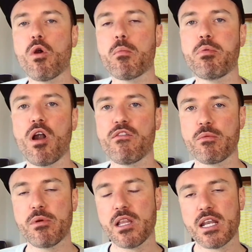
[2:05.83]

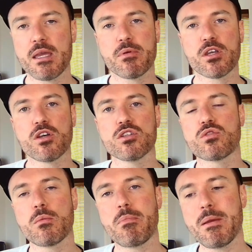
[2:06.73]
profitability because
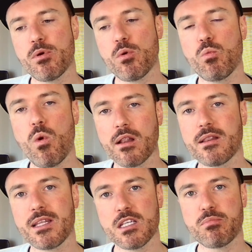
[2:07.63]
the people want
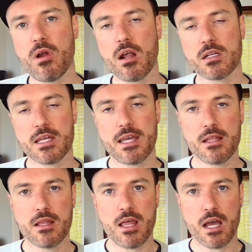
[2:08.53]
these products in
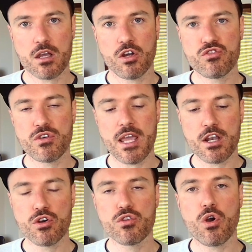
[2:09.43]
that country and
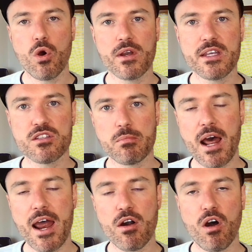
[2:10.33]
you're the only
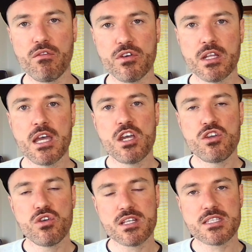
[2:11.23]
supplier of it.
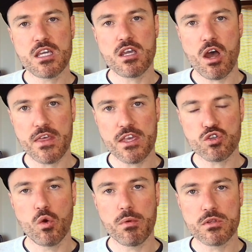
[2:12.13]
You can see how this
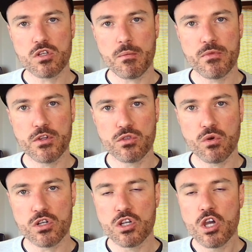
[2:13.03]
opens up the
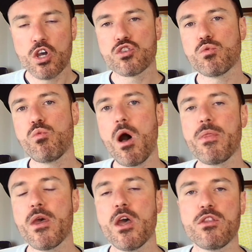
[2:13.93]
doors. So
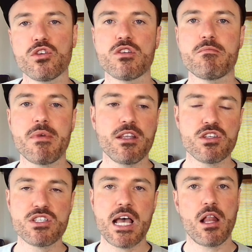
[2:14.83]
what does it mean to sell